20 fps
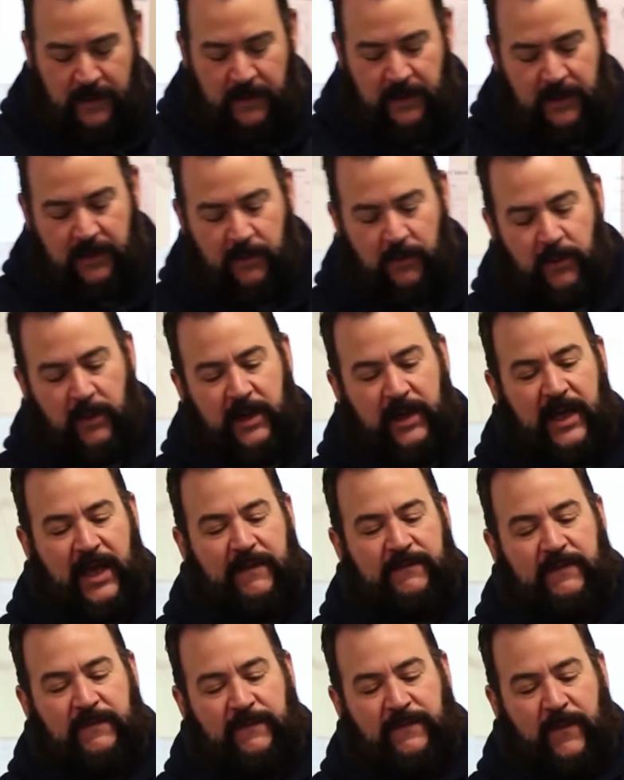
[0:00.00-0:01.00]
you know, we're going to
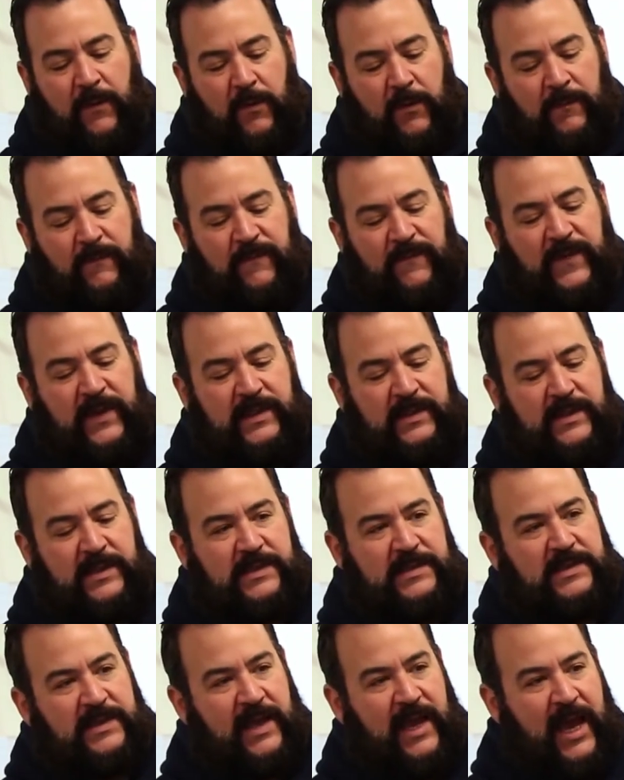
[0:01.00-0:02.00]
have to form fit
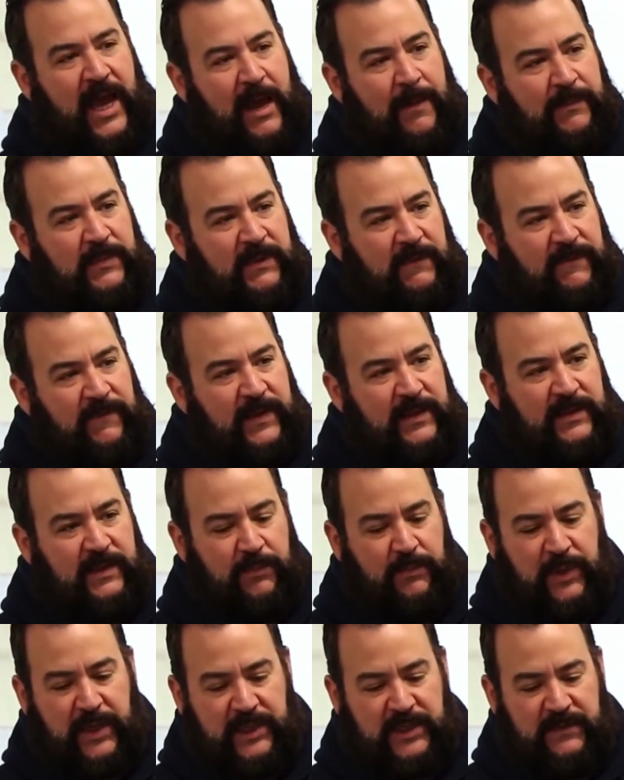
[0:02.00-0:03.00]
this cap to fit
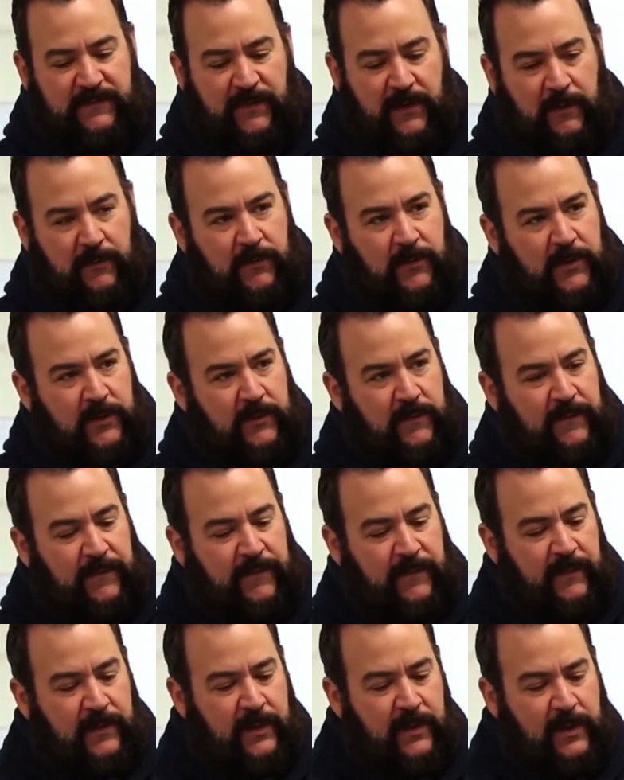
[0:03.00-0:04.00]
the pitch of our
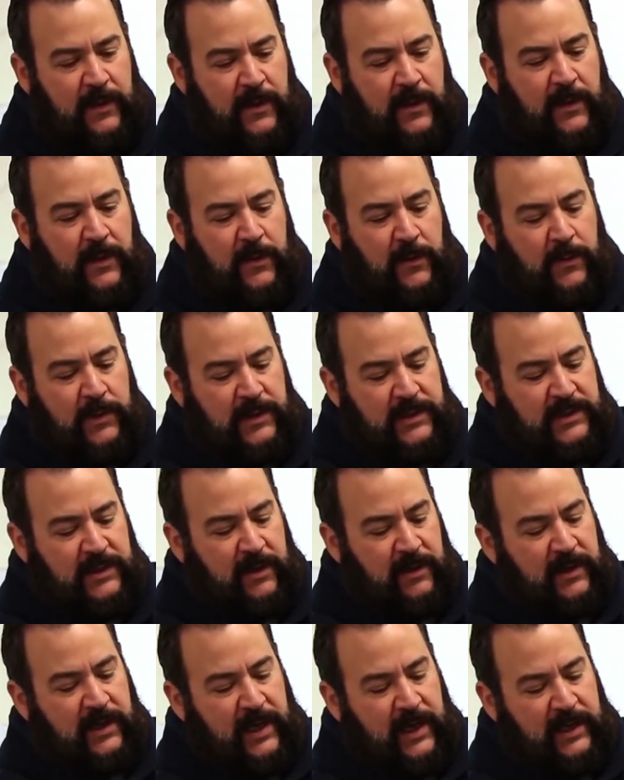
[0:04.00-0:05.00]
roof. When you
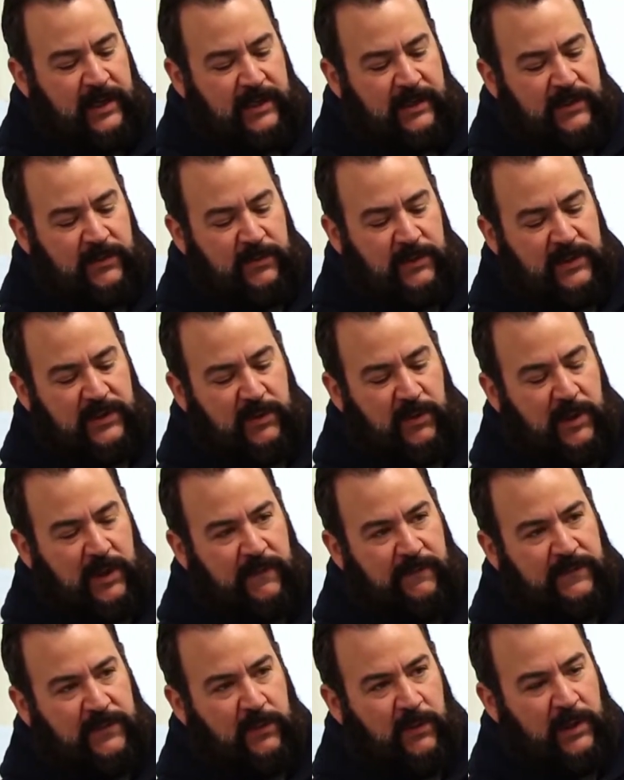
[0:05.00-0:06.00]
start getting into a
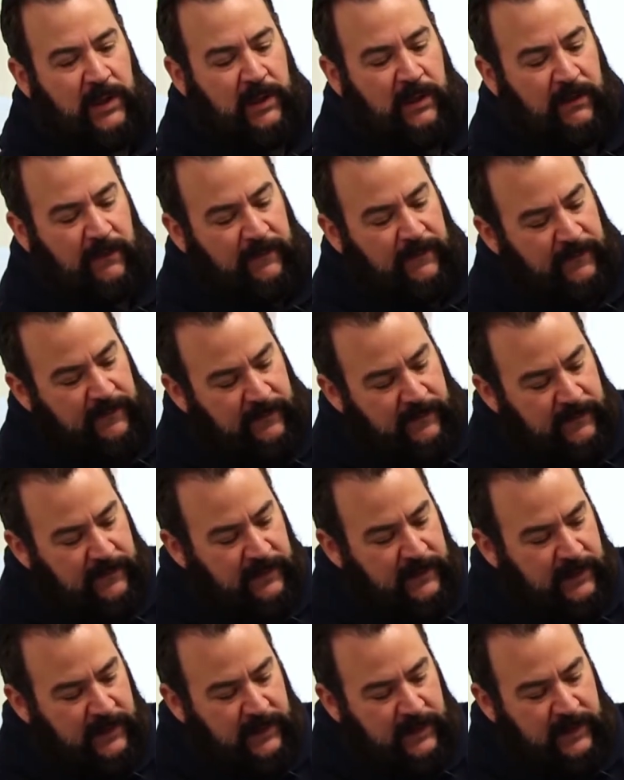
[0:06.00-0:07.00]
twelve twelve,
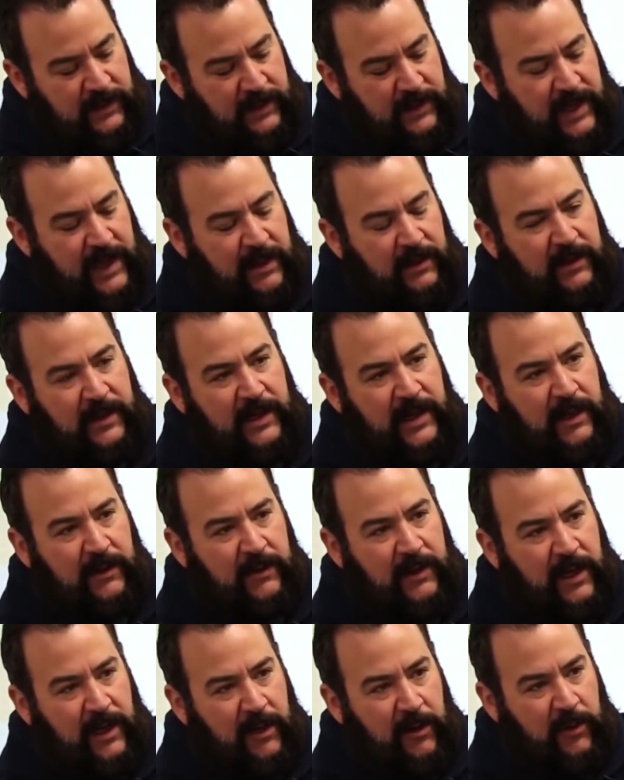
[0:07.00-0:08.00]
now look at how
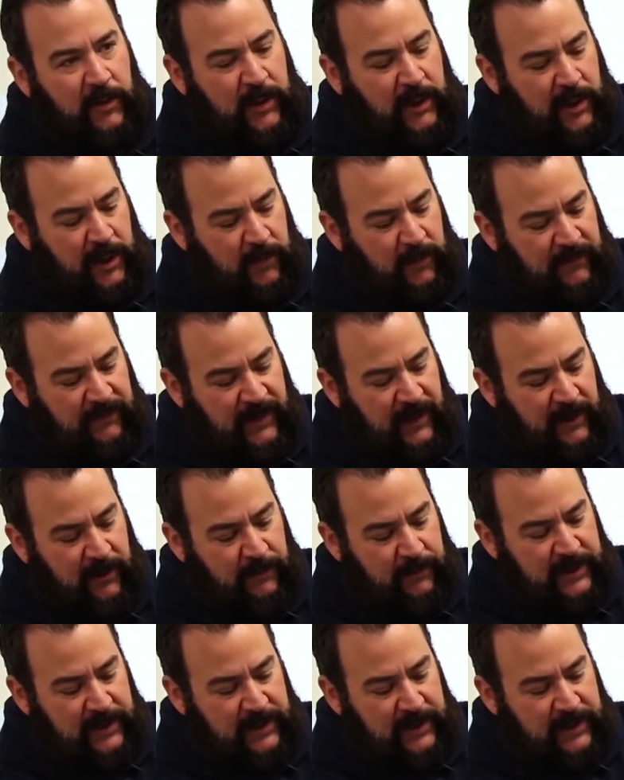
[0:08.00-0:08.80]
narrow we are. We've got our